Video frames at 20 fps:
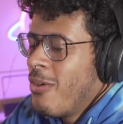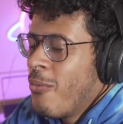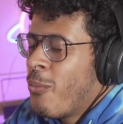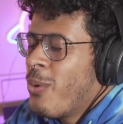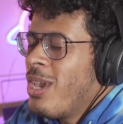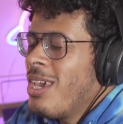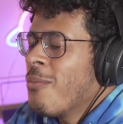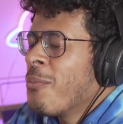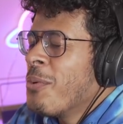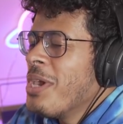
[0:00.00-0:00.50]

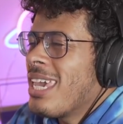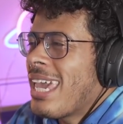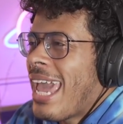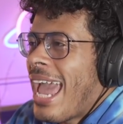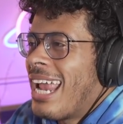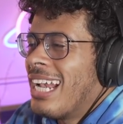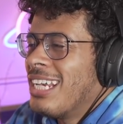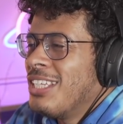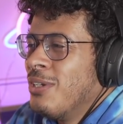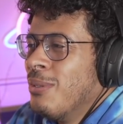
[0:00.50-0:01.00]
We we
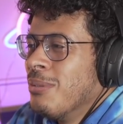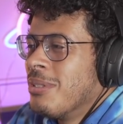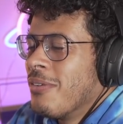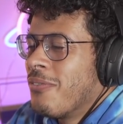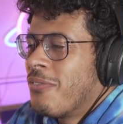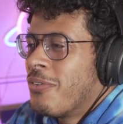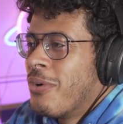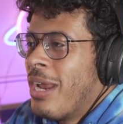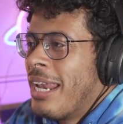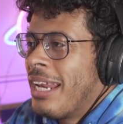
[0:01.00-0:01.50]
can't use it
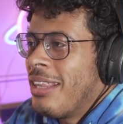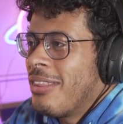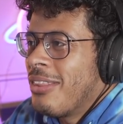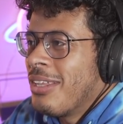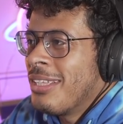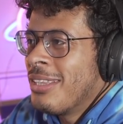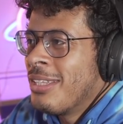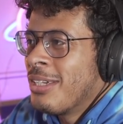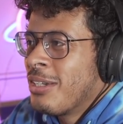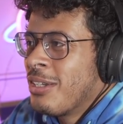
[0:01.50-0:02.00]
for
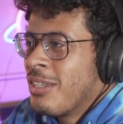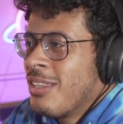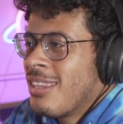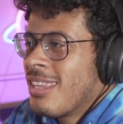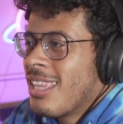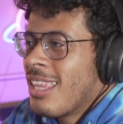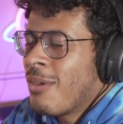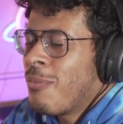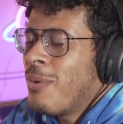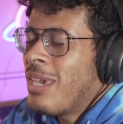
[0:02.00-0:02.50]
anything that
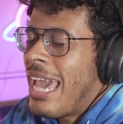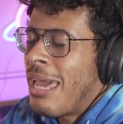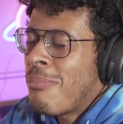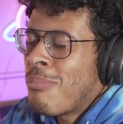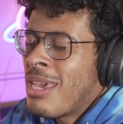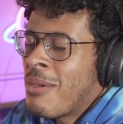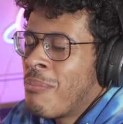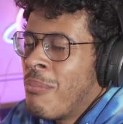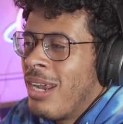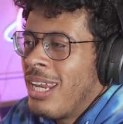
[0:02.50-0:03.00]
like we can't
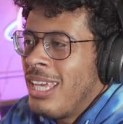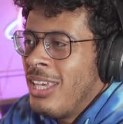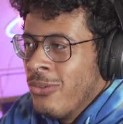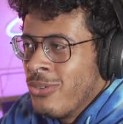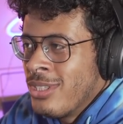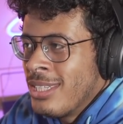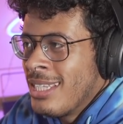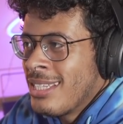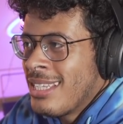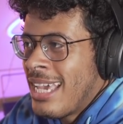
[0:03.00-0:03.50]
make money
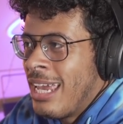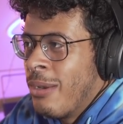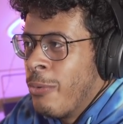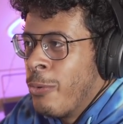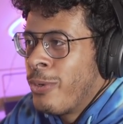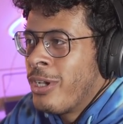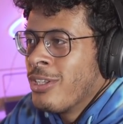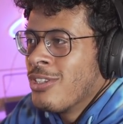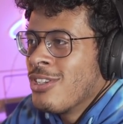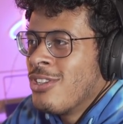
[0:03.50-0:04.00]
using this animal
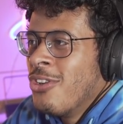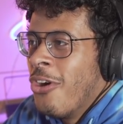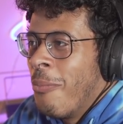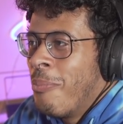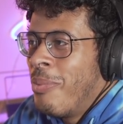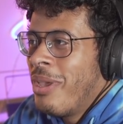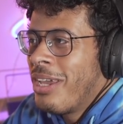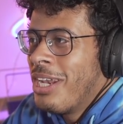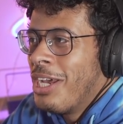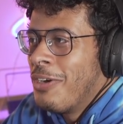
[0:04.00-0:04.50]
because it's not
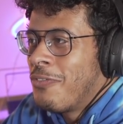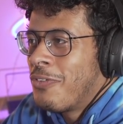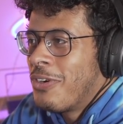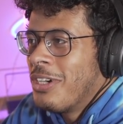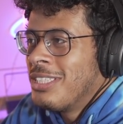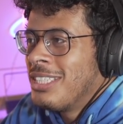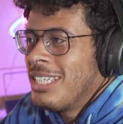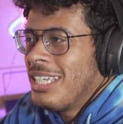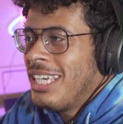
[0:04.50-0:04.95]
big enough for us to